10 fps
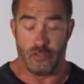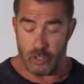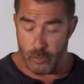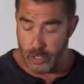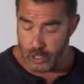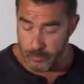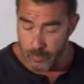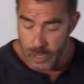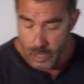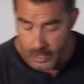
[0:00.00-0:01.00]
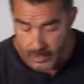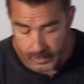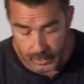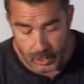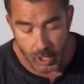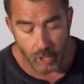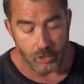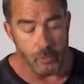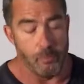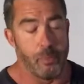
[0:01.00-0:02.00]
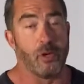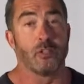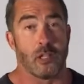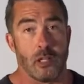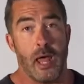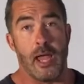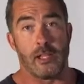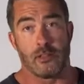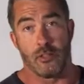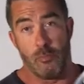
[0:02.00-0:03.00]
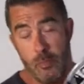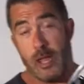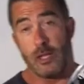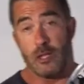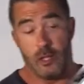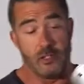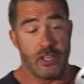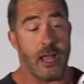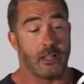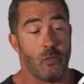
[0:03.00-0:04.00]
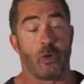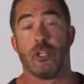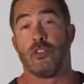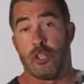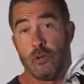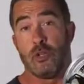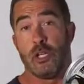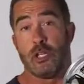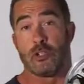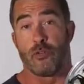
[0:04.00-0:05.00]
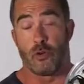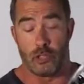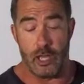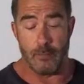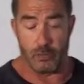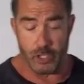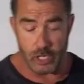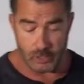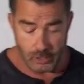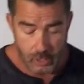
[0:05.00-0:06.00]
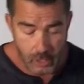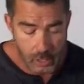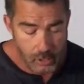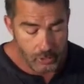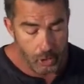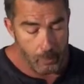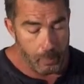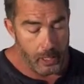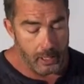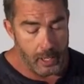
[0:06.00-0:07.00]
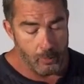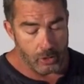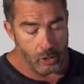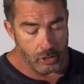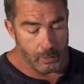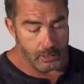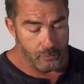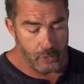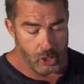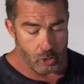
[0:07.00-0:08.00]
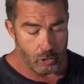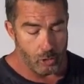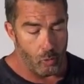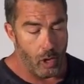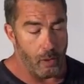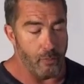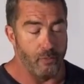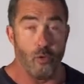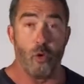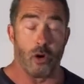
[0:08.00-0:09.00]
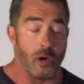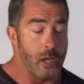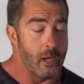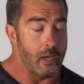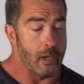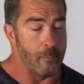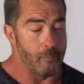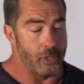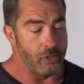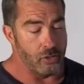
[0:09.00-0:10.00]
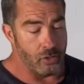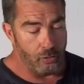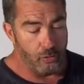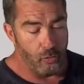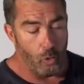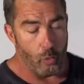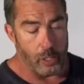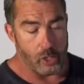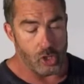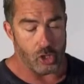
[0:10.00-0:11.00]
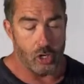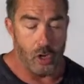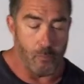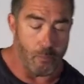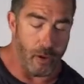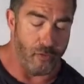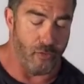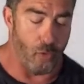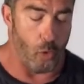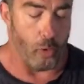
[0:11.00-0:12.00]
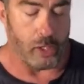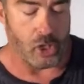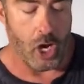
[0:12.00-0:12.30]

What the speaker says: consideration, and they can custom build a light to make exactly what it is that you need as far as light projection. So again, we talked about the fixture a little while before. This is a 4-inch by 4-inch